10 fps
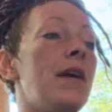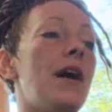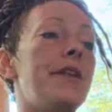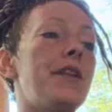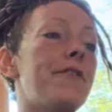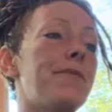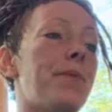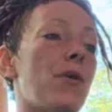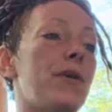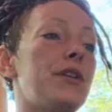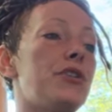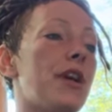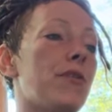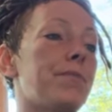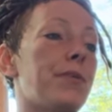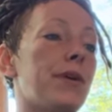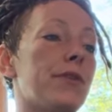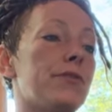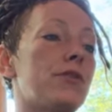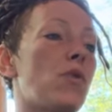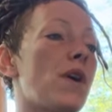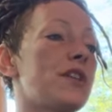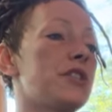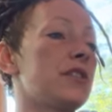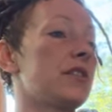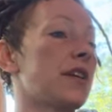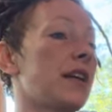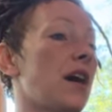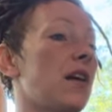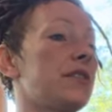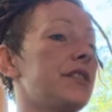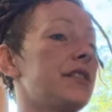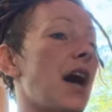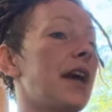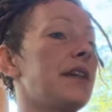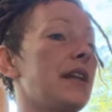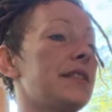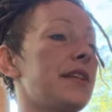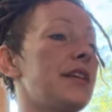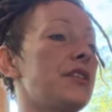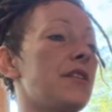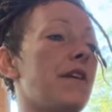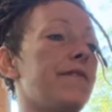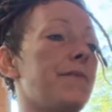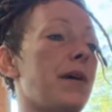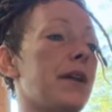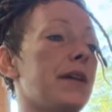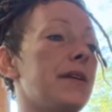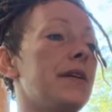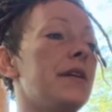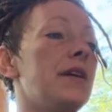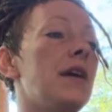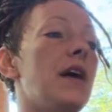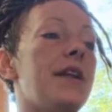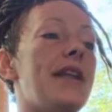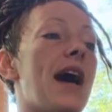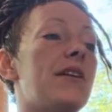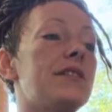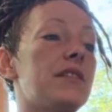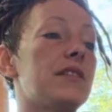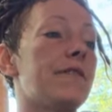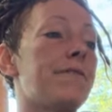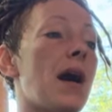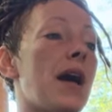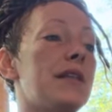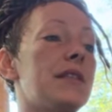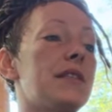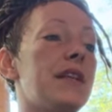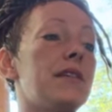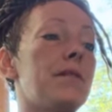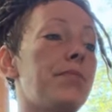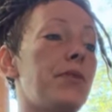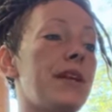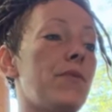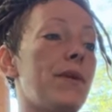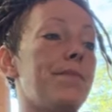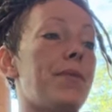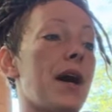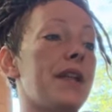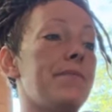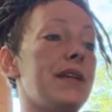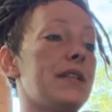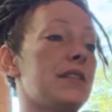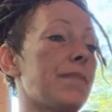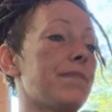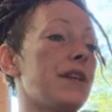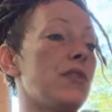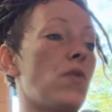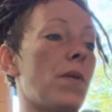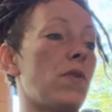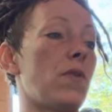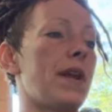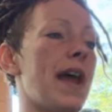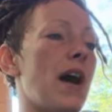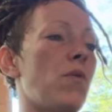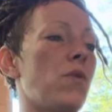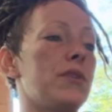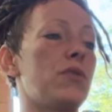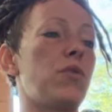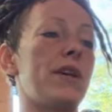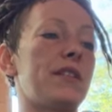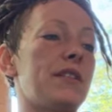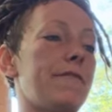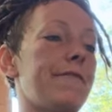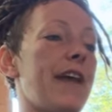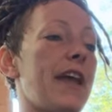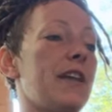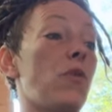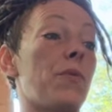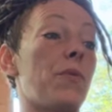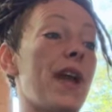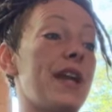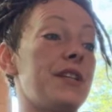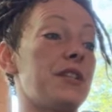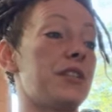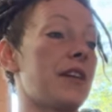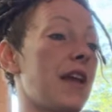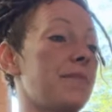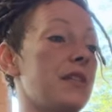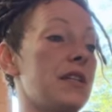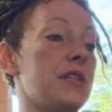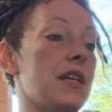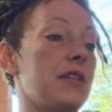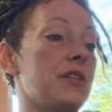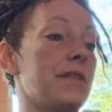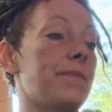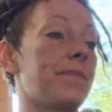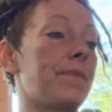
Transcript: Another poet, Gerald Burns, questions psychology's idealization of the body. Analysis of mind is incomplete when body means something normal and how one twists in vain or rage escapes the attention.